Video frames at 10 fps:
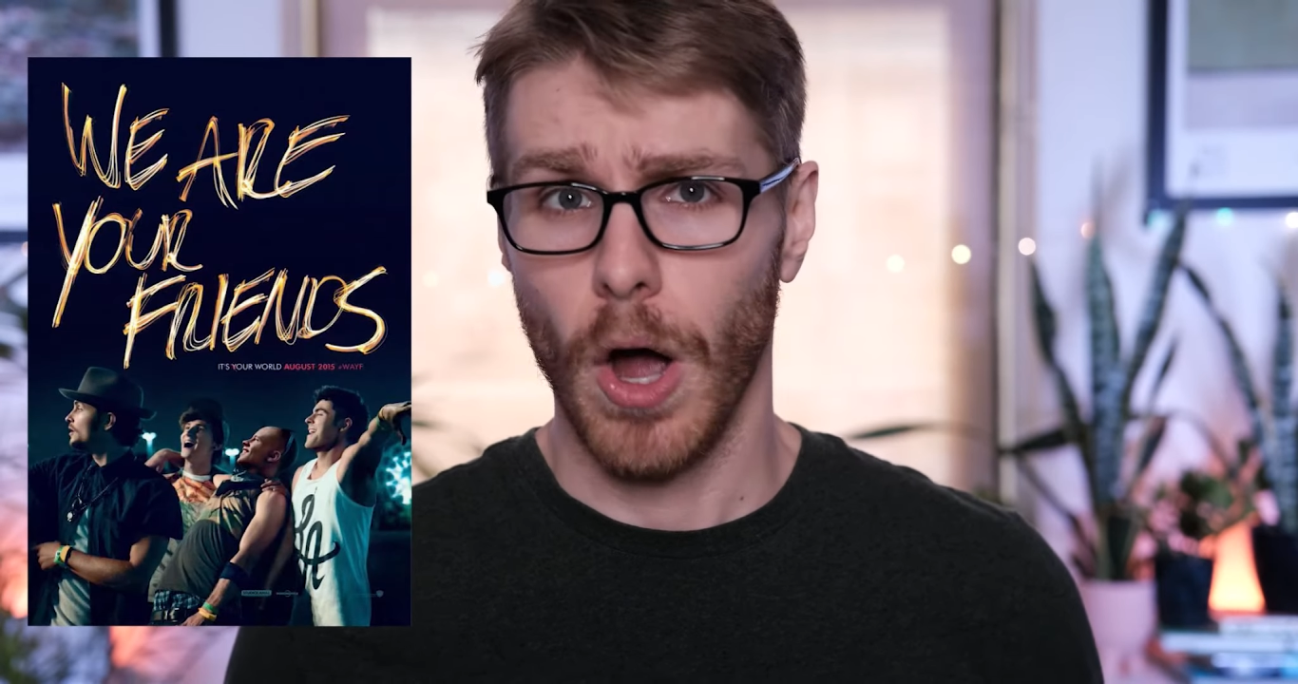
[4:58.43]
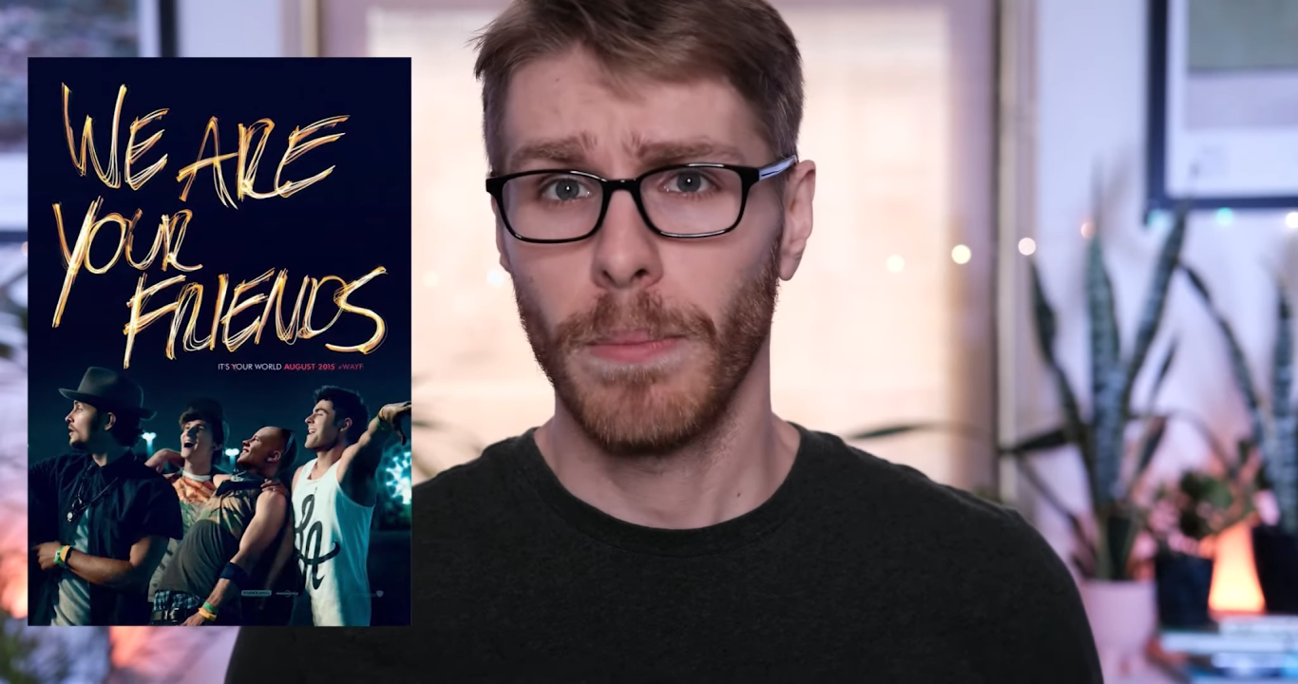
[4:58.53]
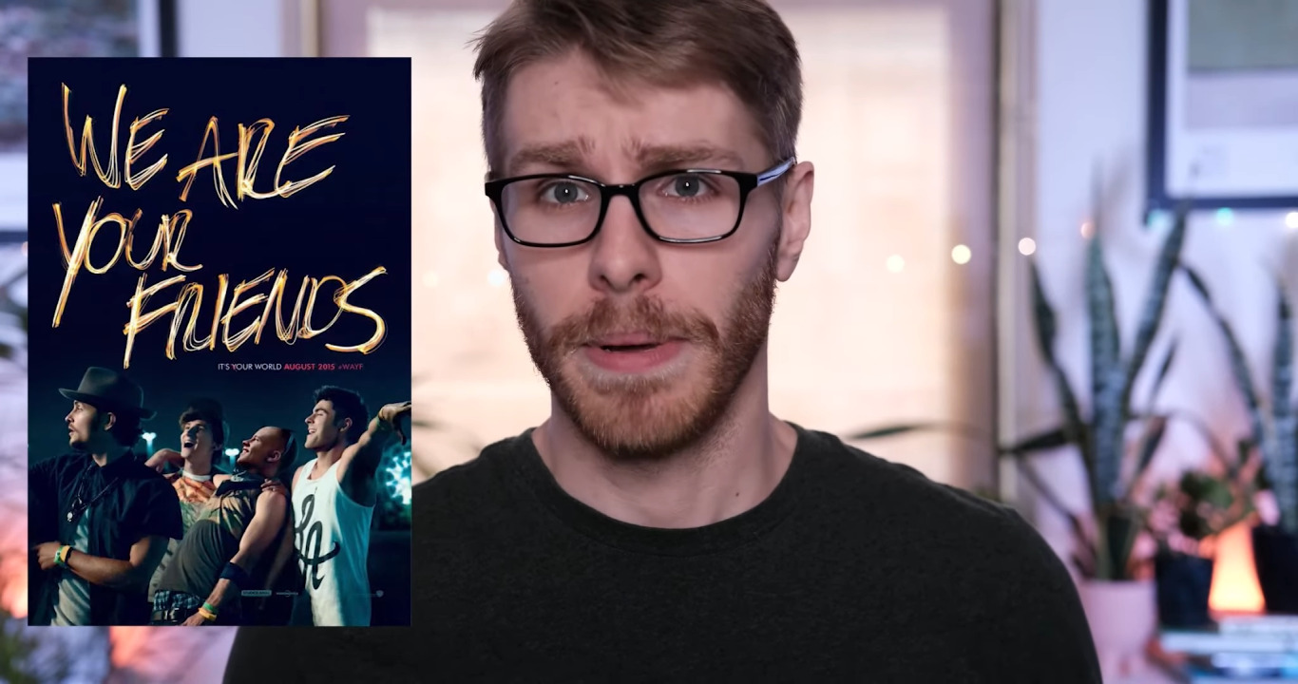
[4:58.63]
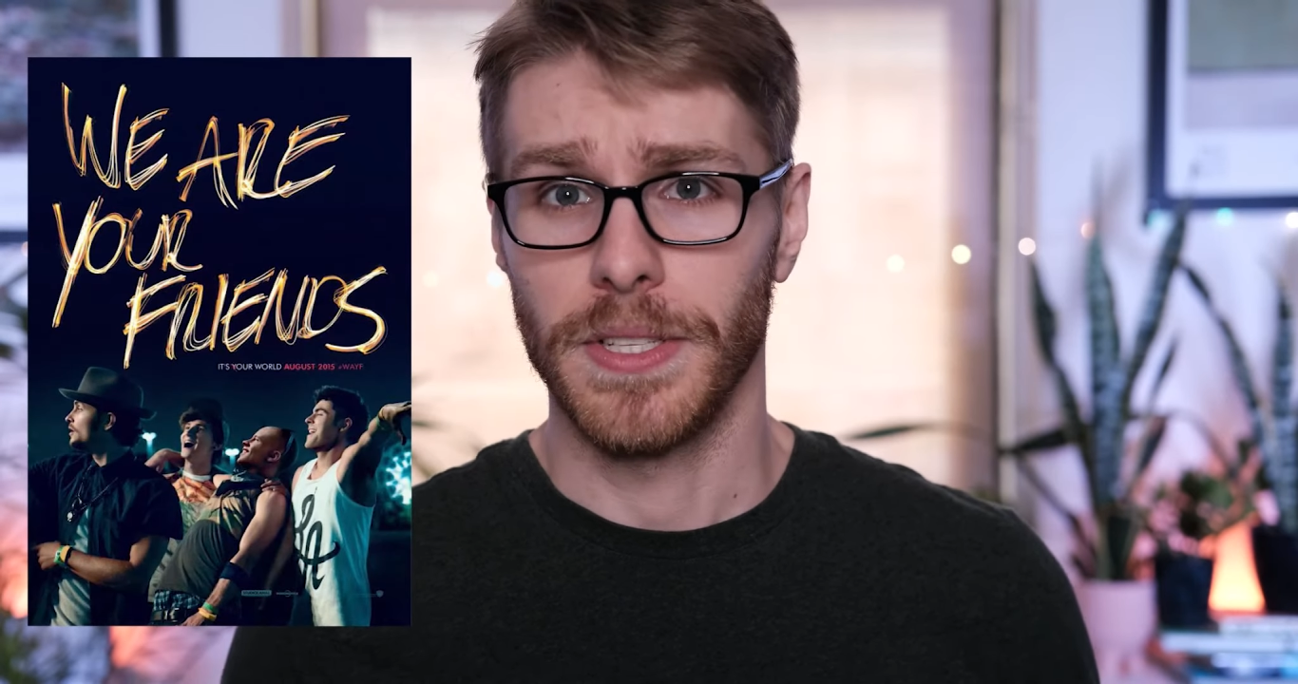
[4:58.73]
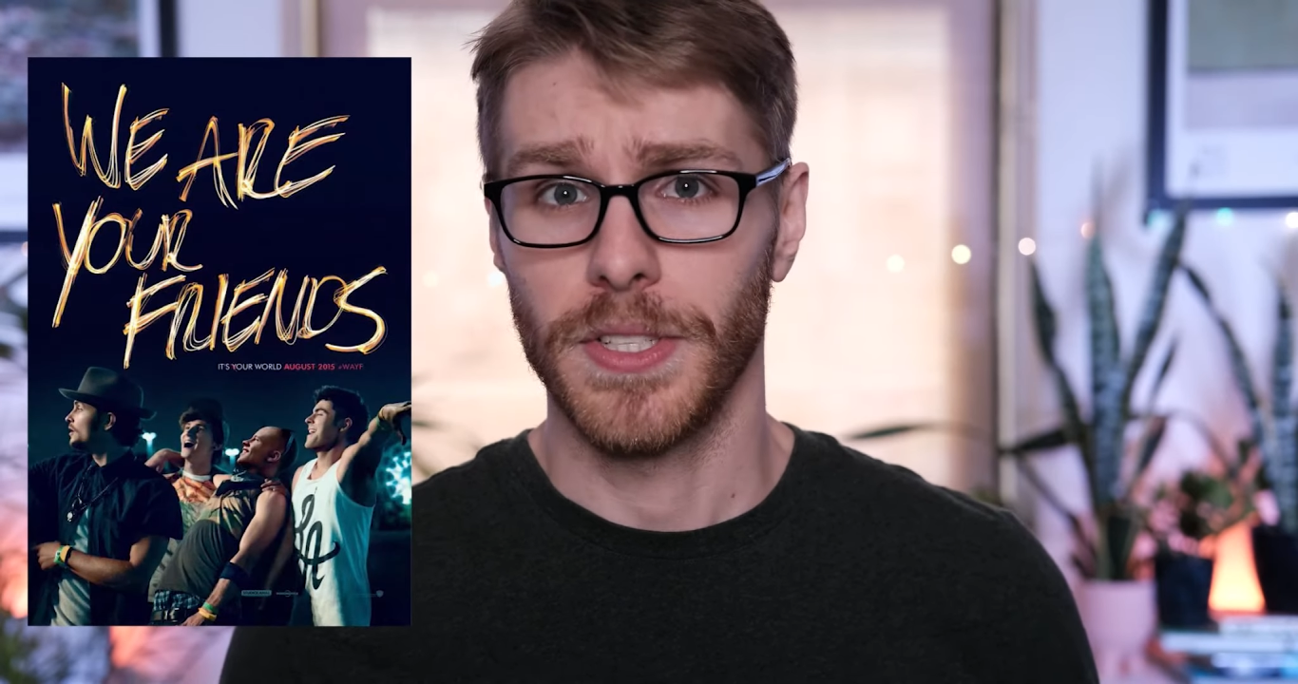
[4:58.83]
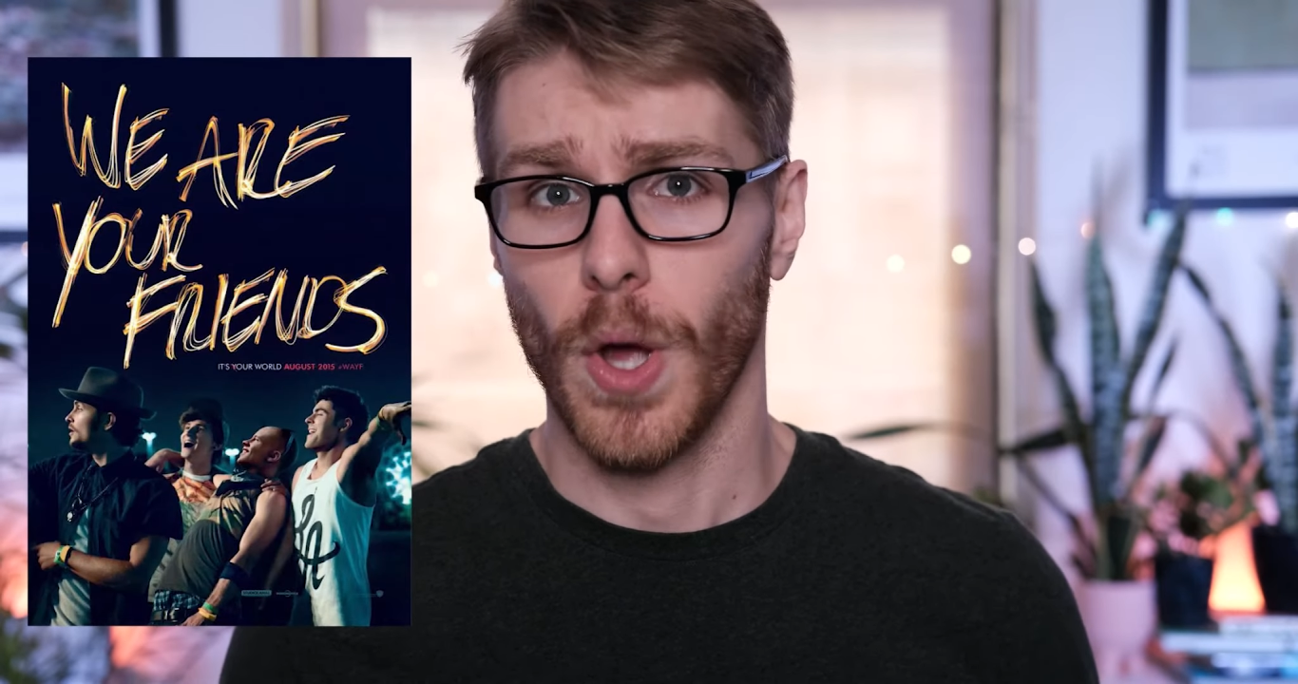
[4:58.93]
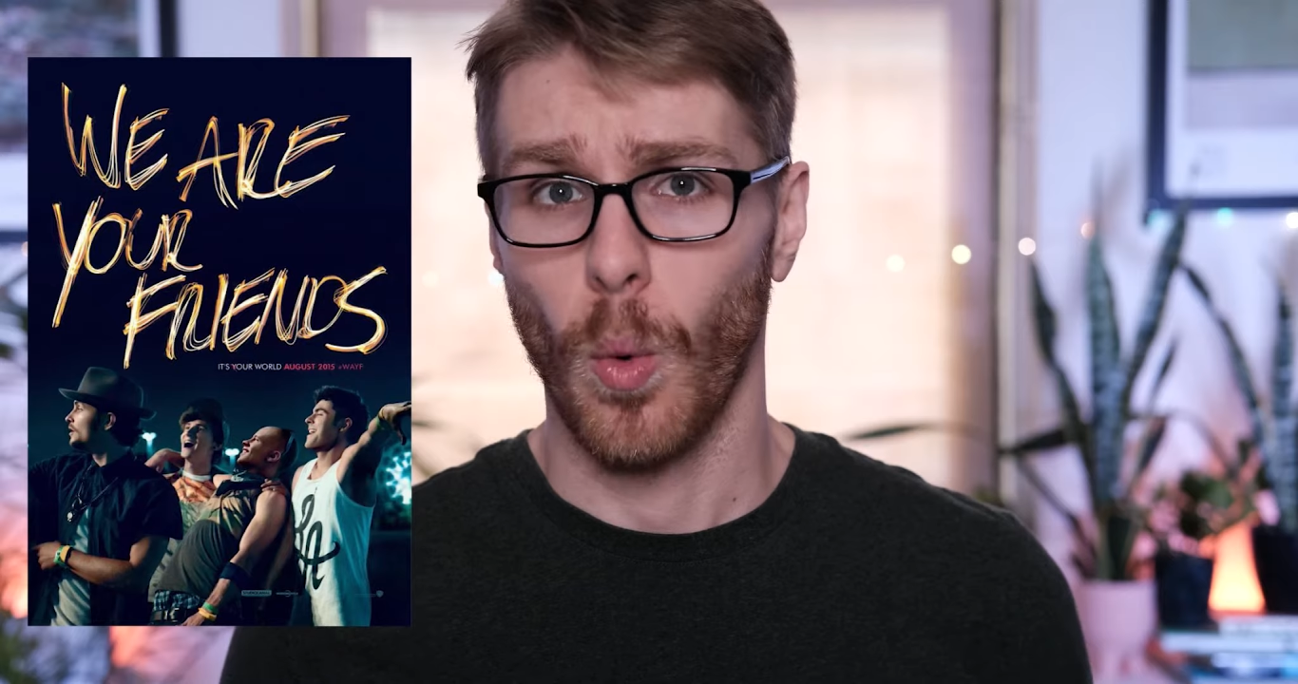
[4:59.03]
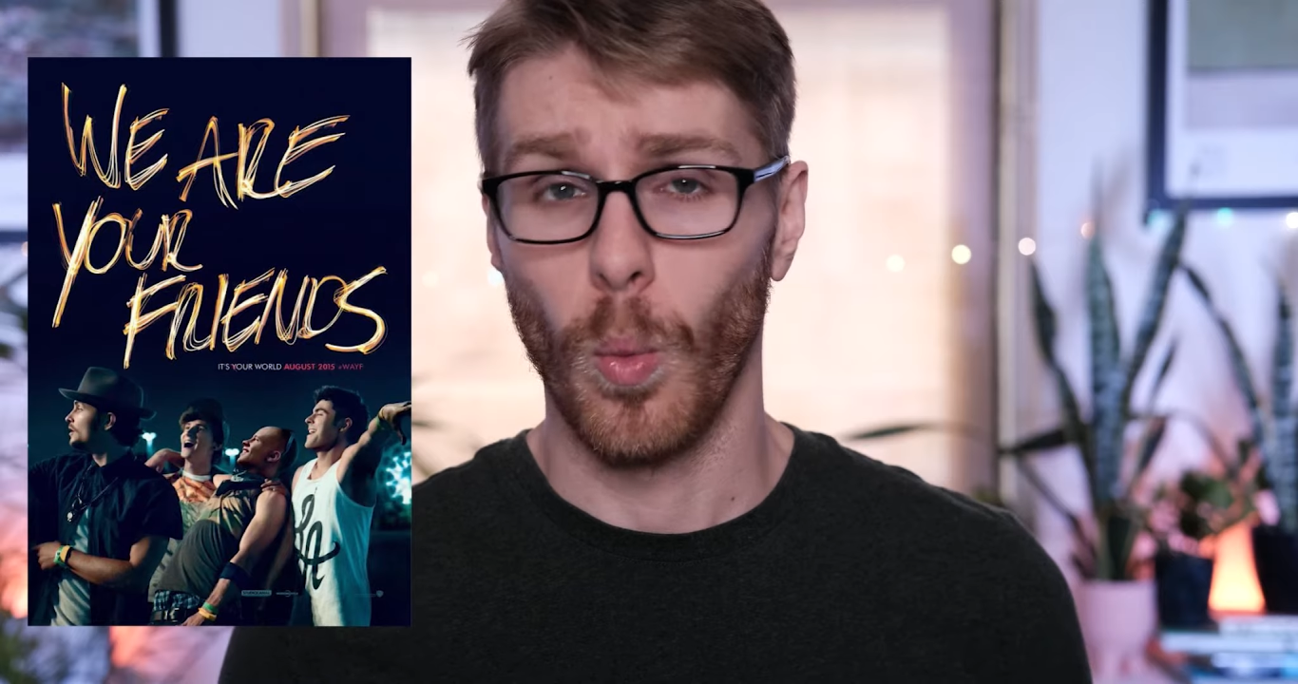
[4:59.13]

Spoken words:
opus,